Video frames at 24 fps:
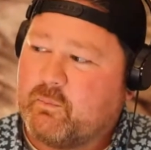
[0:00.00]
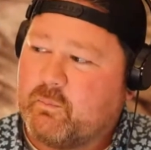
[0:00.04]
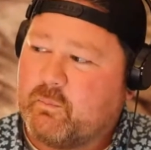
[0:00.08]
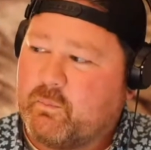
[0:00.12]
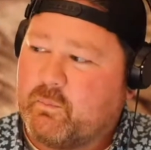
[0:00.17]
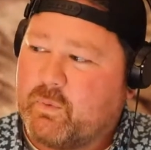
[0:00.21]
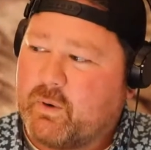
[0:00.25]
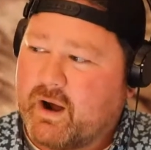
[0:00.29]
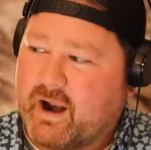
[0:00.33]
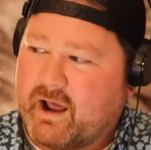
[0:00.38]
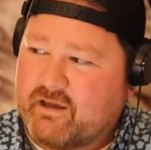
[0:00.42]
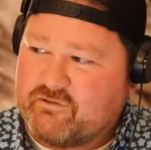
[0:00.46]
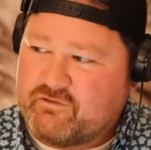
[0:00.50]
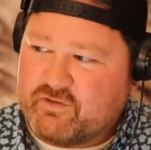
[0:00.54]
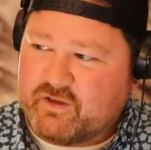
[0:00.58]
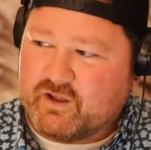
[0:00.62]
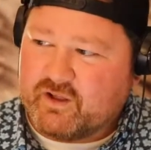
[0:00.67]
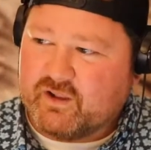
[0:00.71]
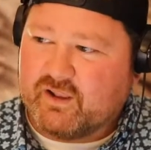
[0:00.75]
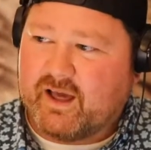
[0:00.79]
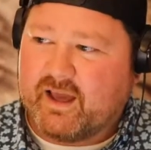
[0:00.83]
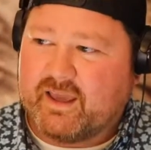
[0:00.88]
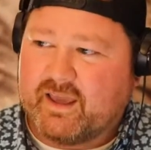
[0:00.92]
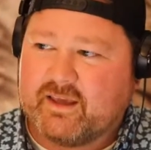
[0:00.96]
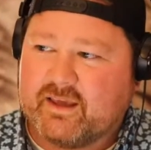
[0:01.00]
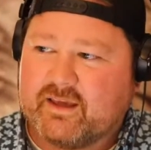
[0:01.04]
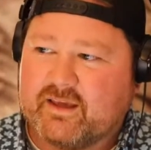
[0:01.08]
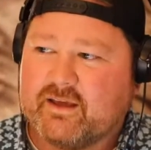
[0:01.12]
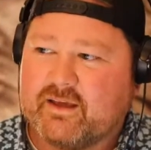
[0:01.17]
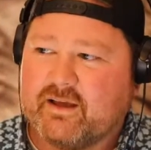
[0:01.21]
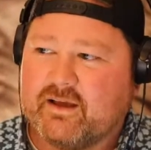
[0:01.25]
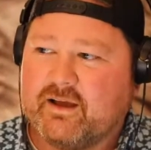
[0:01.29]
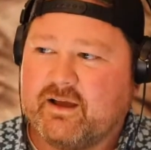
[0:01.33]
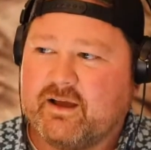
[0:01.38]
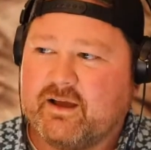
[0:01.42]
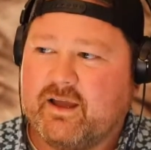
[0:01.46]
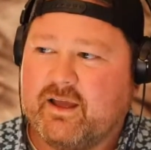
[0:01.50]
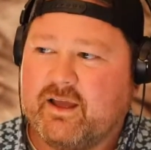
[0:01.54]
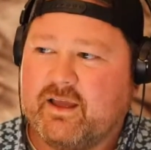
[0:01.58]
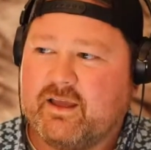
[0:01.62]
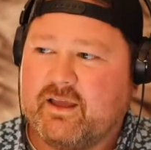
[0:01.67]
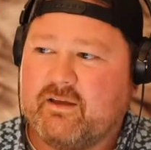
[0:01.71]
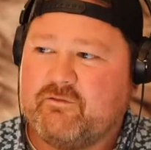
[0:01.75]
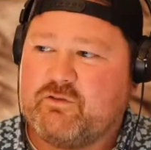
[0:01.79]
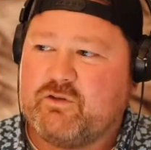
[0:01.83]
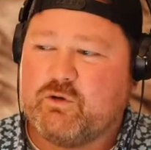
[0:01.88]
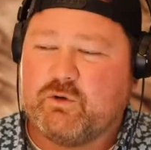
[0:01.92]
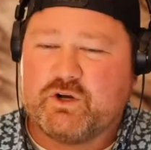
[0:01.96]
But I feel like
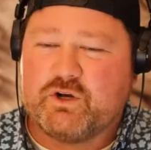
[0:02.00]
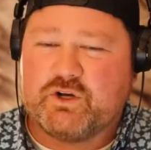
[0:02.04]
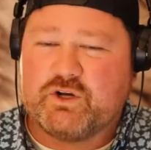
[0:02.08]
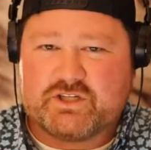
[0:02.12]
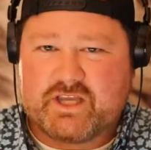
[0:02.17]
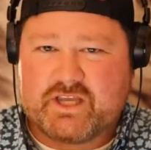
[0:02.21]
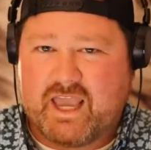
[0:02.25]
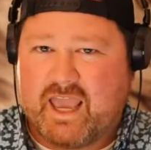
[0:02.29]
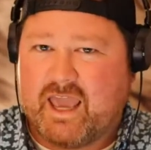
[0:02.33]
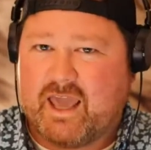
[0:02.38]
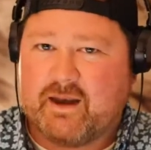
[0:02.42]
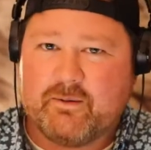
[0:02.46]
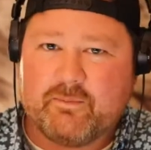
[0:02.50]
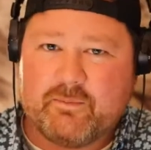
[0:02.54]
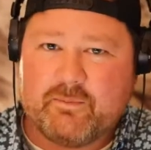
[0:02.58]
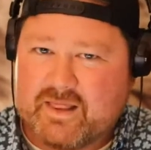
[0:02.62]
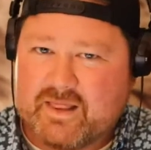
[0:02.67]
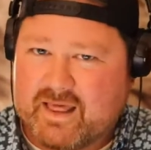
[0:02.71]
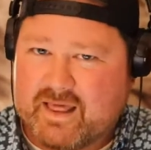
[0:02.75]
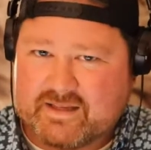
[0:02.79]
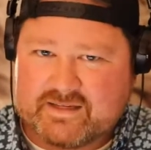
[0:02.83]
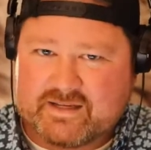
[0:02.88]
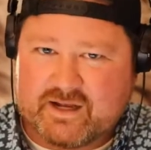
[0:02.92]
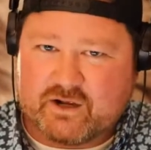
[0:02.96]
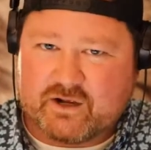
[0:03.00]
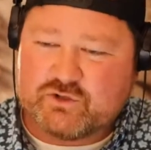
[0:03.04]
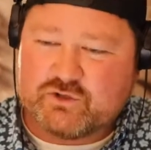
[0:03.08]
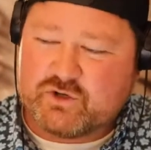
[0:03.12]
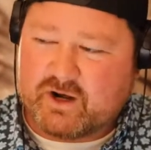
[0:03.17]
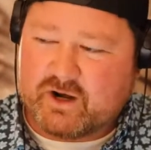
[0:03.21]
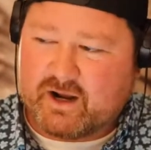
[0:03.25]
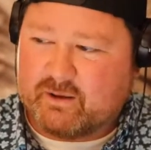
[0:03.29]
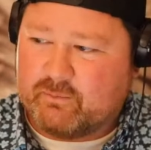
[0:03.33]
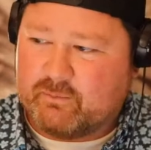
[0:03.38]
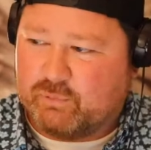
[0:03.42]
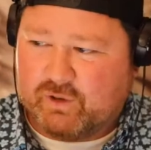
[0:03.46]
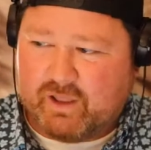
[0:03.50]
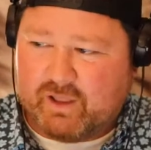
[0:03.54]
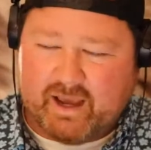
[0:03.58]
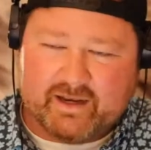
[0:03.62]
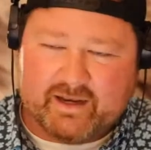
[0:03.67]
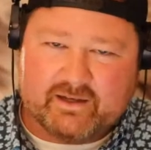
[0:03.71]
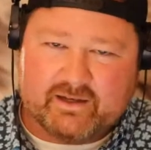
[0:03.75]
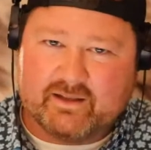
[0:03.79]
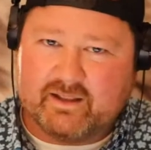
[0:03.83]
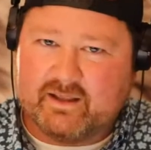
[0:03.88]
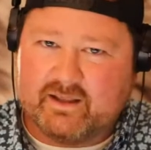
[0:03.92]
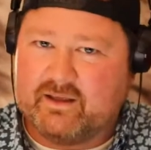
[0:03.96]
if you would have just handed me that soundtrack
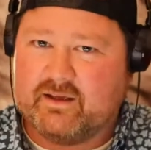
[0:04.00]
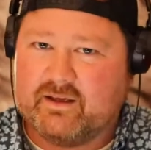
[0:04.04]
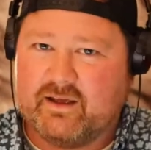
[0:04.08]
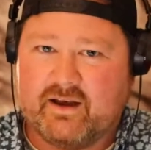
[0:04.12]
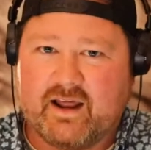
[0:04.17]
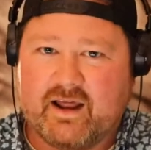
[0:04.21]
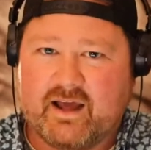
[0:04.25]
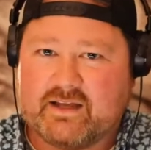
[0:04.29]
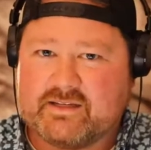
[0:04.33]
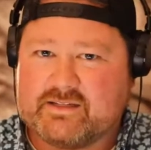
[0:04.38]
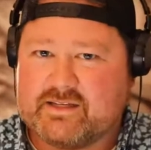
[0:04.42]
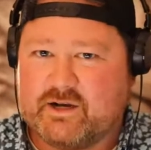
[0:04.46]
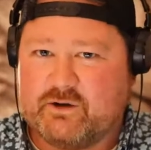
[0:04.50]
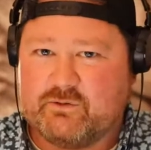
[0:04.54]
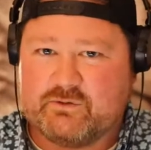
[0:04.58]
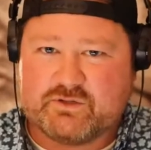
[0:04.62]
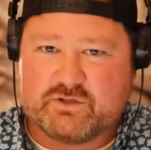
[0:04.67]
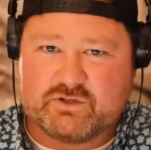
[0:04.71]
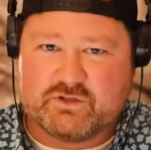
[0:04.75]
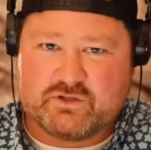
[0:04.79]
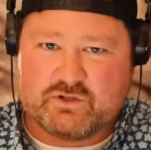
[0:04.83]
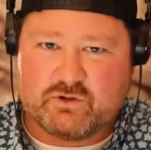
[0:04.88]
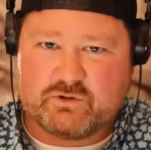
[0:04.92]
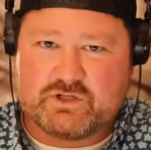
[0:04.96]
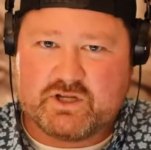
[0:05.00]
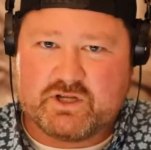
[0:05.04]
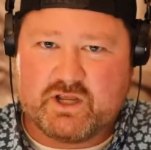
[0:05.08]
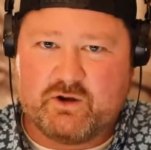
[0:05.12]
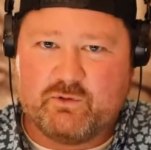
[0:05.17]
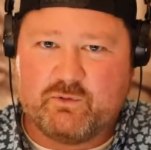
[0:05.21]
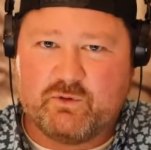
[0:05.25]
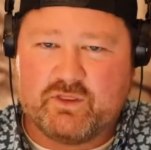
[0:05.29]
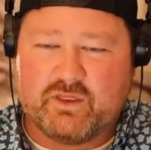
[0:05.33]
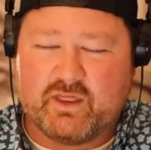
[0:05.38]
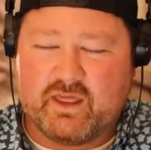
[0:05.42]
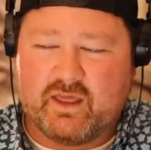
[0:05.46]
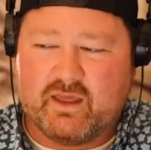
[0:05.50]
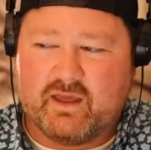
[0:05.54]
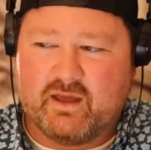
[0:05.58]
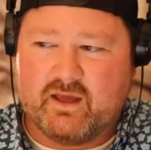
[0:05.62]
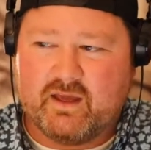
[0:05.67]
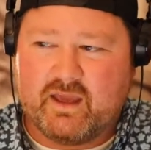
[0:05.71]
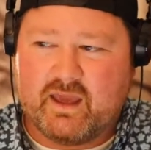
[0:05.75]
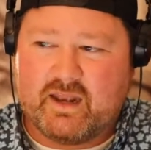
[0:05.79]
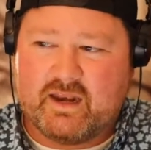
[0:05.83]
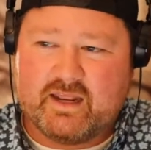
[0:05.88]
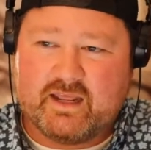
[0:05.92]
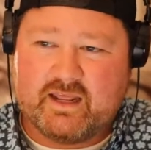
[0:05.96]
blindly and not said it was associated with
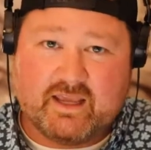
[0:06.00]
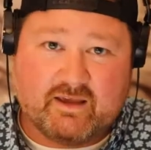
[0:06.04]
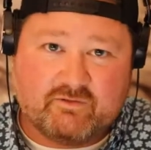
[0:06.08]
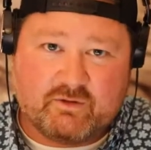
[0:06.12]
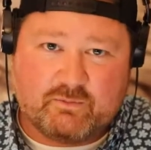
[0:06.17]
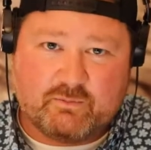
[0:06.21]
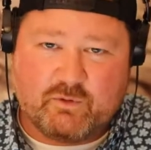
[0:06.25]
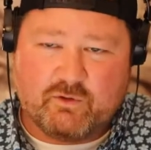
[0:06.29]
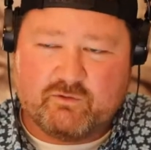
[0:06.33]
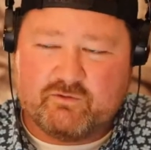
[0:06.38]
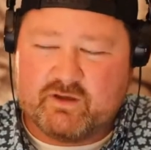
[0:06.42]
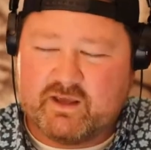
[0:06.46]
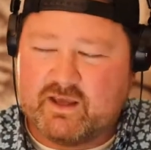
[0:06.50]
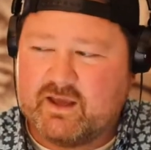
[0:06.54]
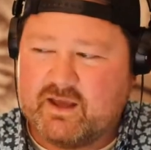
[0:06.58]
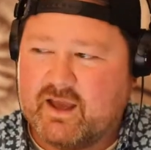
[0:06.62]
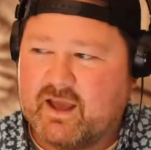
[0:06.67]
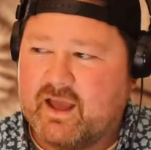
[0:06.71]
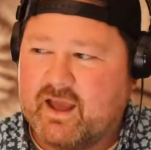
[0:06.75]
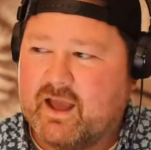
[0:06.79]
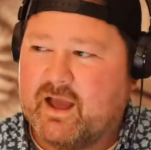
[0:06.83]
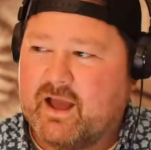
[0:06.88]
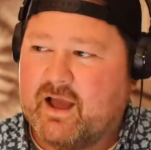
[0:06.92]
any given movie,